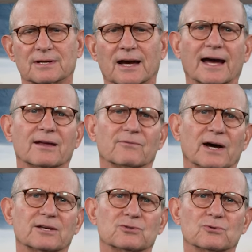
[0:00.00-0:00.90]
I
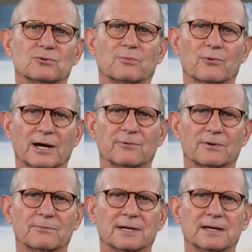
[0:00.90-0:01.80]
invite you to pray
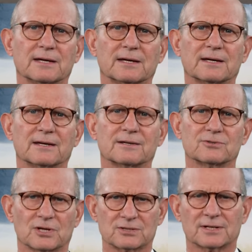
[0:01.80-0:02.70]
with me
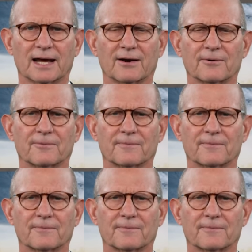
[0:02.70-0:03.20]
just now.